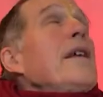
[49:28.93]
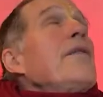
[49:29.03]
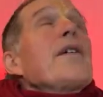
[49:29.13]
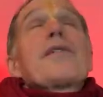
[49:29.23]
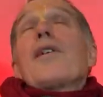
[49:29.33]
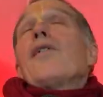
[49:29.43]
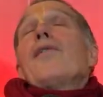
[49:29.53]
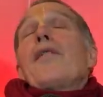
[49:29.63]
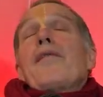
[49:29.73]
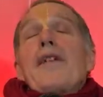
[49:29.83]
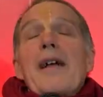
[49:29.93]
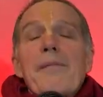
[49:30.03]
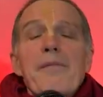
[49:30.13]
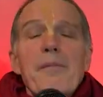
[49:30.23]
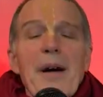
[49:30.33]
he was
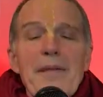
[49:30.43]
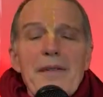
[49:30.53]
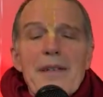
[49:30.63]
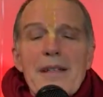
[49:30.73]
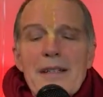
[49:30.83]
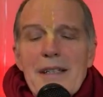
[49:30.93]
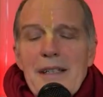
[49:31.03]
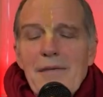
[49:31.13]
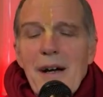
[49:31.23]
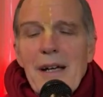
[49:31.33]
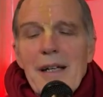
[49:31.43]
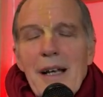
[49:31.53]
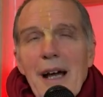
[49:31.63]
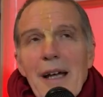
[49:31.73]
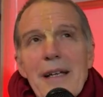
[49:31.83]
overwhelmed by this divine
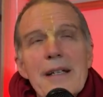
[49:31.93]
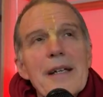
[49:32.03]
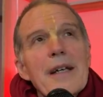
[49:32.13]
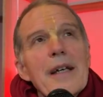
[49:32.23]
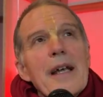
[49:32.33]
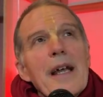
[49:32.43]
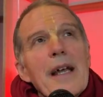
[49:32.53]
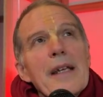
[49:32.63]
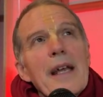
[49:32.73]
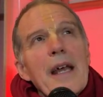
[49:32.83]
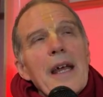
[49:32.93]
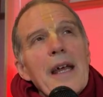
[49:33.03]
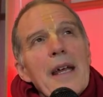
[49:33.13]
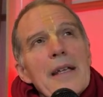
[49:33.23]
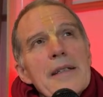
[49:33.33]
light, and
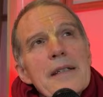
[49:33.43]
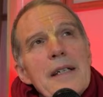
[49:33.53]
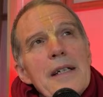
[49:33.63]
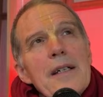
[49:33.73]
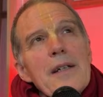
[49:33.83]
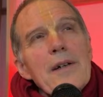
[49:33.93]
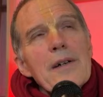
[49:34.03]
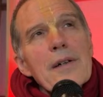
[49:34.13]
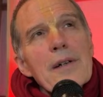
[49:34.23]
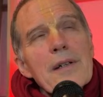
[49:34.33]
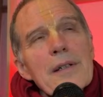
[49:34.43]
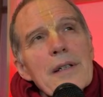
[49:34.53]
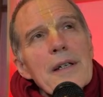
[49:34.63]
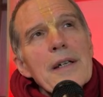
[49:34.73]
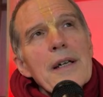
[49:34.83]
as he
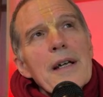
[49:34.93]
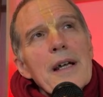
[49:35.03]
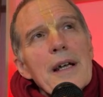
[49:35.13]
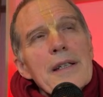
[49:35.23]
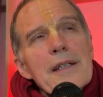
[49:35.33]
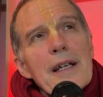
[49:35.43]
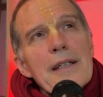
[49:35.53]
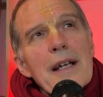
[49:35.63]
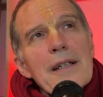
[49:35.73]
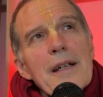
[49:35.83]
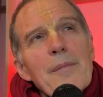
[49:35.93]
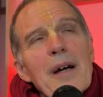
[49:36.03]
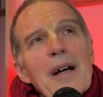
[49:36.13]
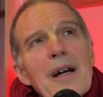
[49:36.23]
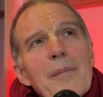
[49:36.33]
looked at Chaitanya
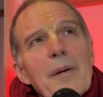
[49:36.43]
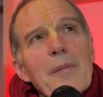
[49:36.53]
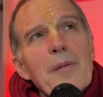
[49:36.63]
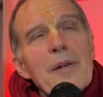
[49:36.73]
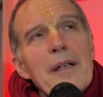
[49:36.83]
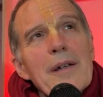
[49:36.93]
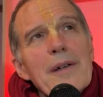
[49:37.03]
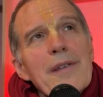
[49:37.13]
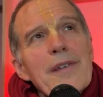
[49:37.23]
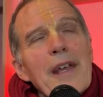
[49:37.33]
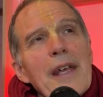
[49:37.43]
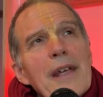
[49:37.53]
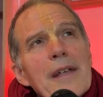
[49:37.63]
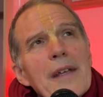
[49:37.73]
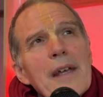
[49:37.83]
Mahaprabhu, he could say,
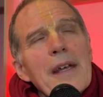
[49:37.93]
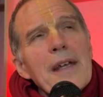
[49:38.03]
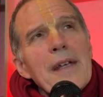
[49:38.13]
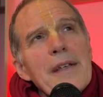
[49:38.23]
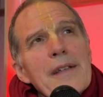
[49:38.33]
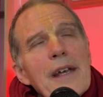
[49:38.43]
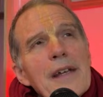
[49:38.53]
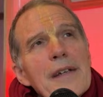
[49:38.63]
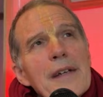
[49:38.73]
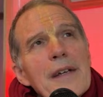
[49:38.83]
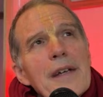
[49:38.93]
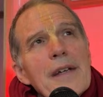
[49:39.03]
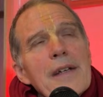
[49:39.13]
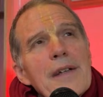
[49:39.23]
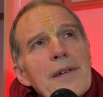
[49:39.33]
he said,
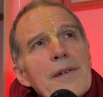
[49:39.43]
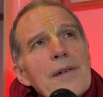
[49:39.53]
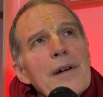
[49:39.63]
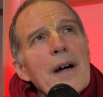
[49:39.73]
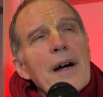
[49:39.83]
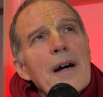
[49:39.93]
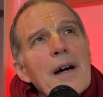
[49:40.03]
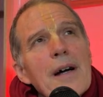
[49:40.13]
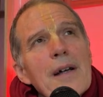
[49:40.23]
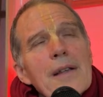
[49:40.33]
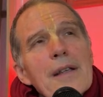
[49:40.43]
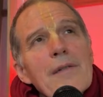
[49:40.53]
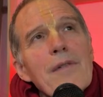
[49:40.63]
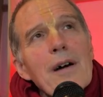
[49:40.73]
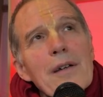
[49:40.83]
you are the
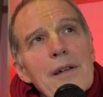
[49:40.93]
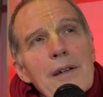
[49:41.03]
one.